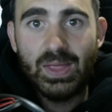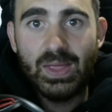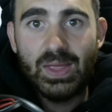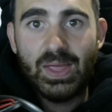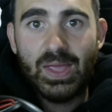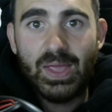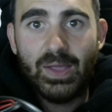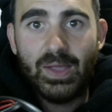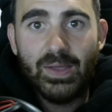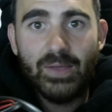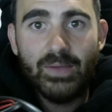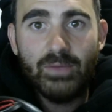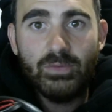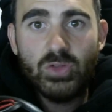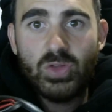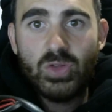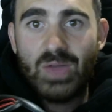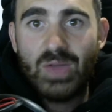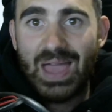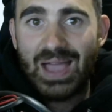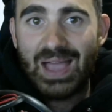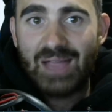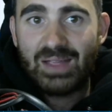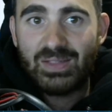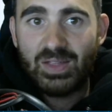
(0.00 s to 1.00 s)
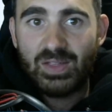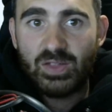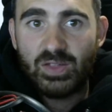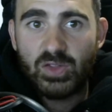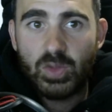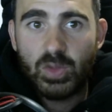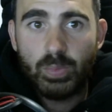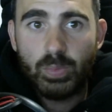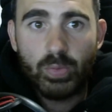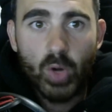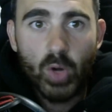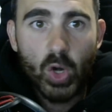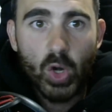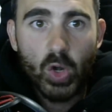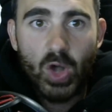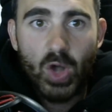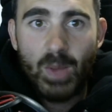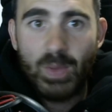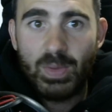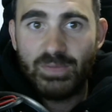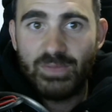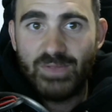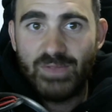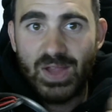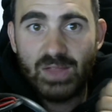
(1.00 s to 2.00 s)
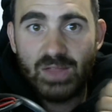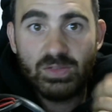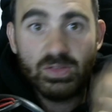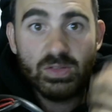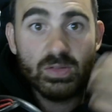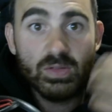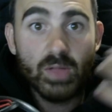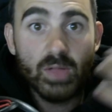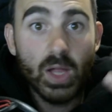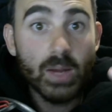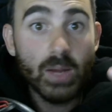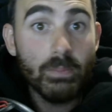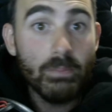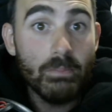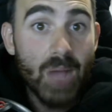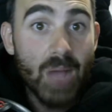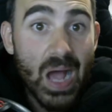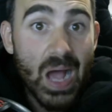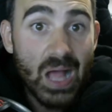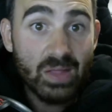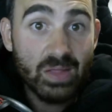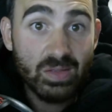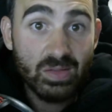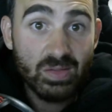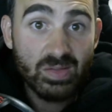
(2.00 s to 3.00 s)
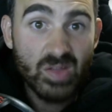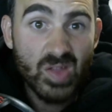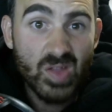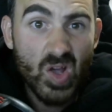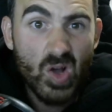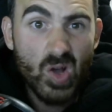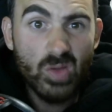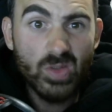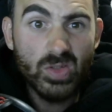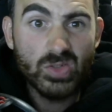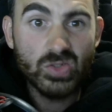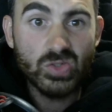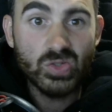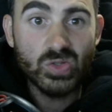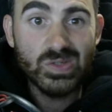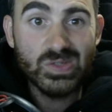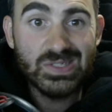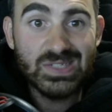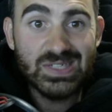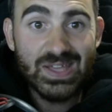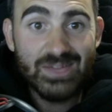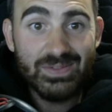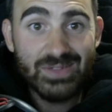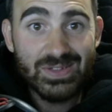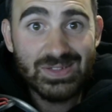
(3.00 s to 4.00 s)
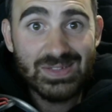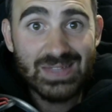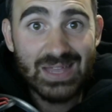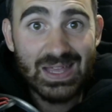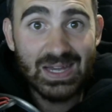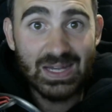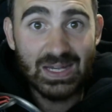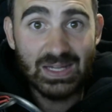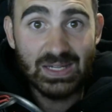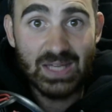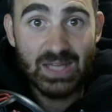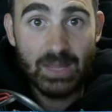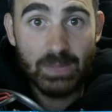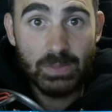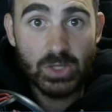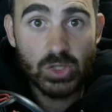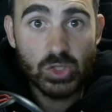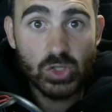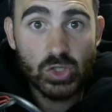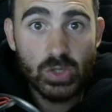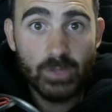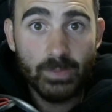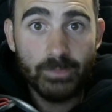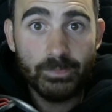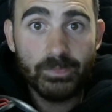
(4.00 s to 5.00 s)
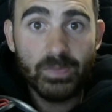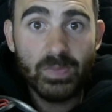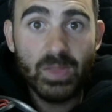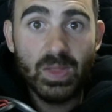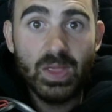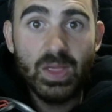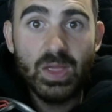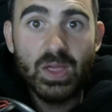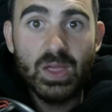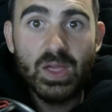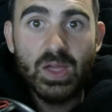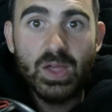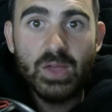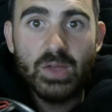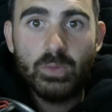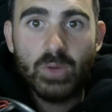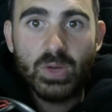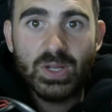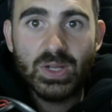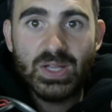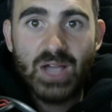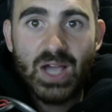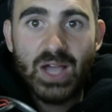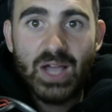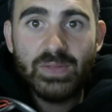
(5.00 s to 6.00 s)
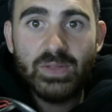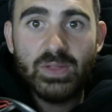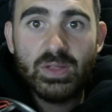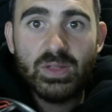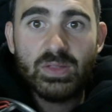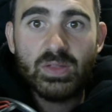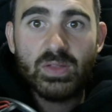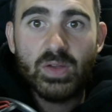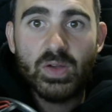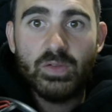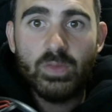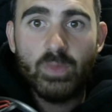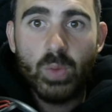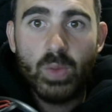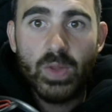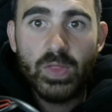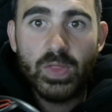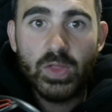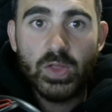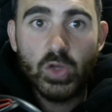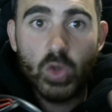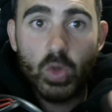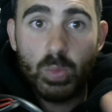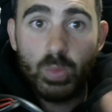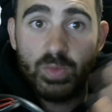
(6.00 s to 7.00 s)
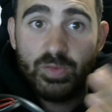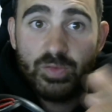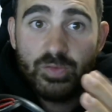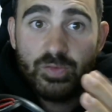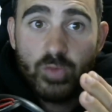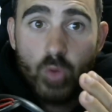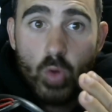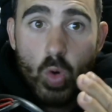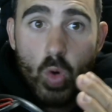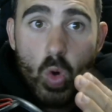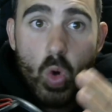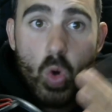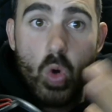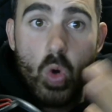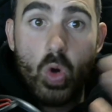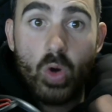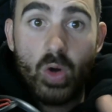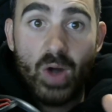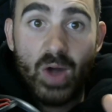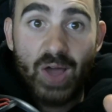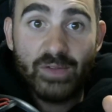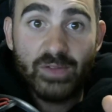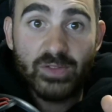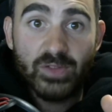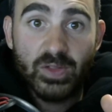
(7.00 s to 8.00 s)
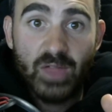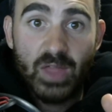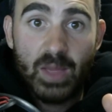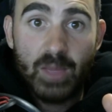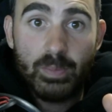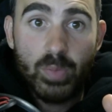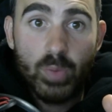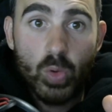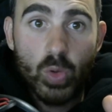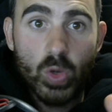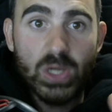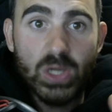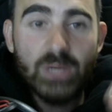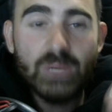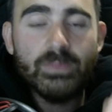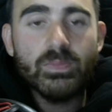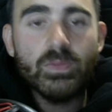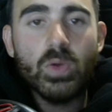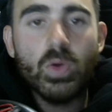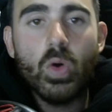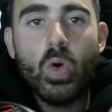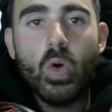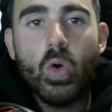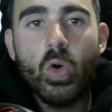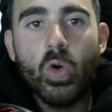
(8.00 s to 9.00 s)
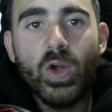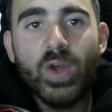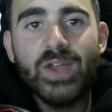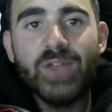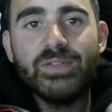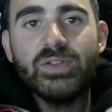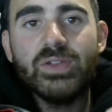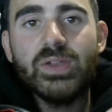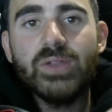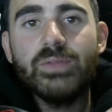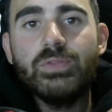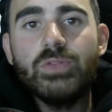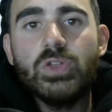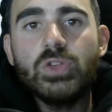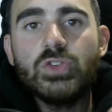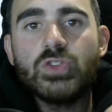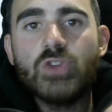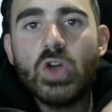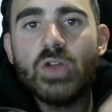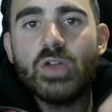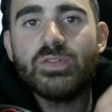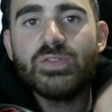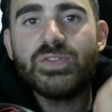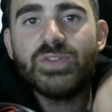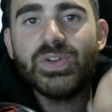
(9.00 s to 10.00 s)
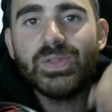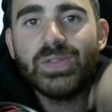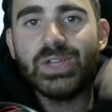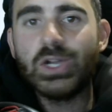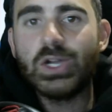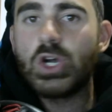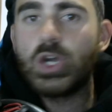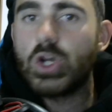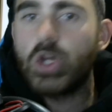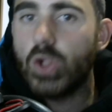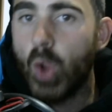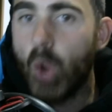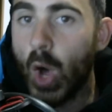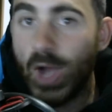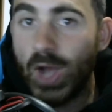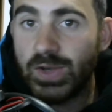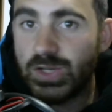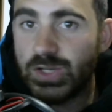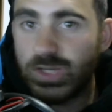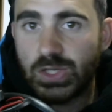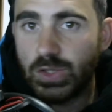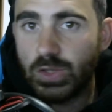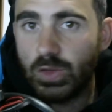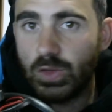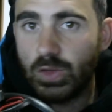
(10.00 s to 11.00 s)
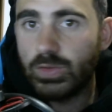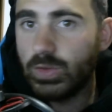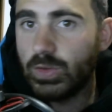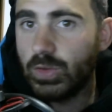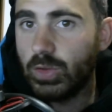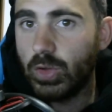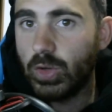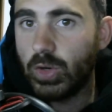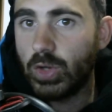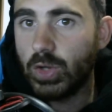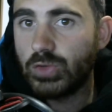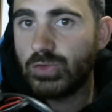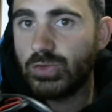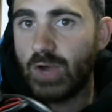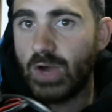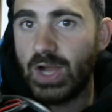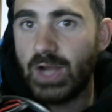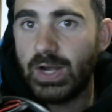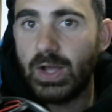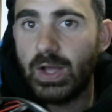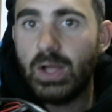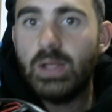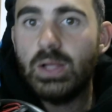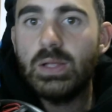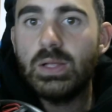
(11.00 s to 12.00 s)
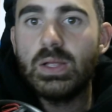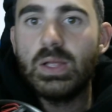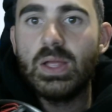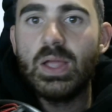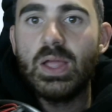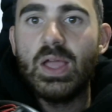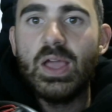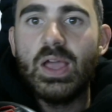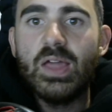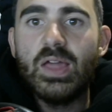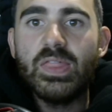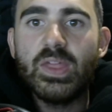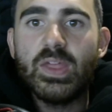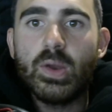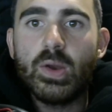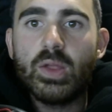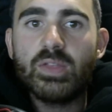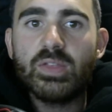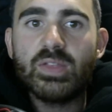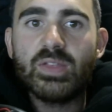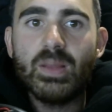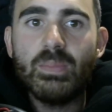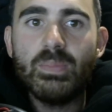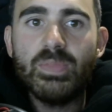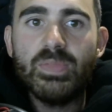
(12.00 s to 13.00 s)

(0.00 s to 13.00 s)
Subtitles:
It gives you access to program advances like Master Style that do devastating damage. Regardless of whether you're before or after that point, or even if you don't feel inclined to use the Lotto trader, there are some